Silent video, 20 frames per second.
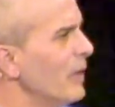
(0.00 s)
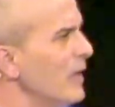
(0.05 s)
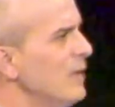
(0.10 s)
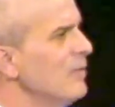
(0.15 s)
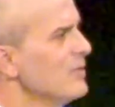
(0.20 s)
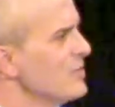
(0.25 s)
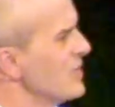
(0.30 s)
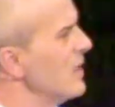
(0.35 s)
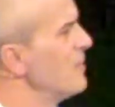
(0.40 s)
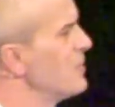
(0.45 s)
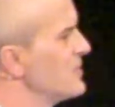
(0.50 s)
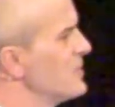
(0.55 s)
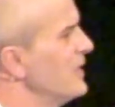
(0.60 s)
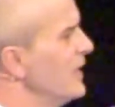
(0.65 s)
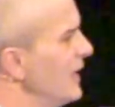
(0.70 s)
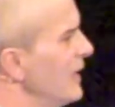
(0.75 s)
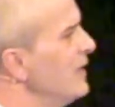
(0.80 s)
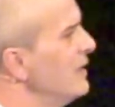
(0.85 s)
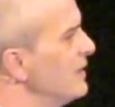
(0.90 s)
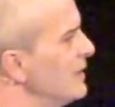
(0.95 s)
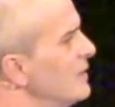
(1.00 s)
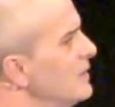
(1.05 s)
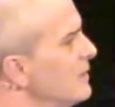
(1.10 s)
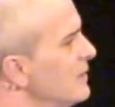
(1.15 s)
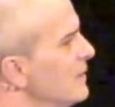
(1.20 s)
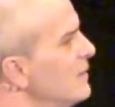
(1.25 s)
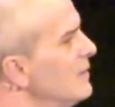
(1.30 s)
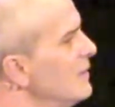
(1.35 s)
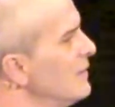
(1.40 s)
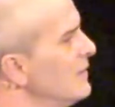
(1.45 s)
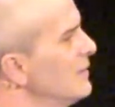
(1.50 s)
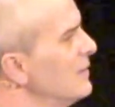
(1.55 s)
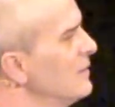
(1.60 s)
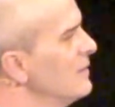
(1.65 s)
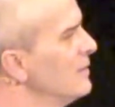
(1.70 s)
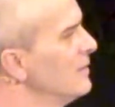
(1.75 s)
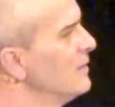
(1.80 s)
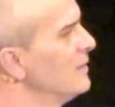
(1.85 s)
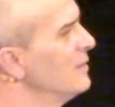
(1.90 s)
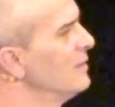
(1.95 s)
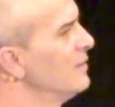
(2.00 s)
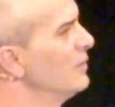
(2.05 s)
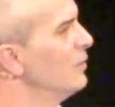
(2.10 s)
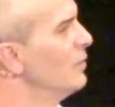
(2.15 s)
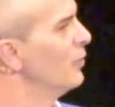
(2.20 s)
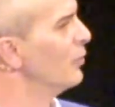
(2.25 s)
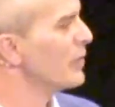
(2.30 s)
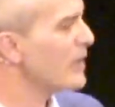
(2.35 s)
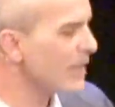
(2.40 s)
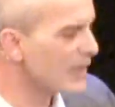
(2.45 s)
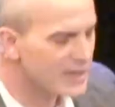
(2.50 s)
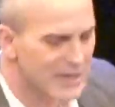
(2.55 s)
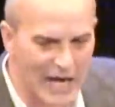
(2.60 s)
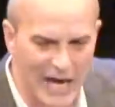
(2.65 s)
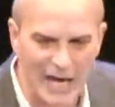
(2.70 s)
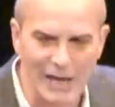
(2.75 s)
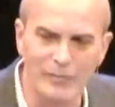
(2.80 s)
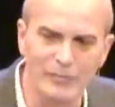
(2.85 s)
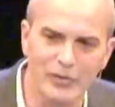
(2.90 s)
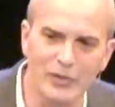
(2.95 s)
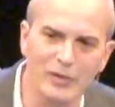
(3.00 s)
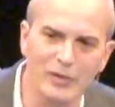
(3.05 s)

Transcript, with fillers: he was upset. Rita got them to a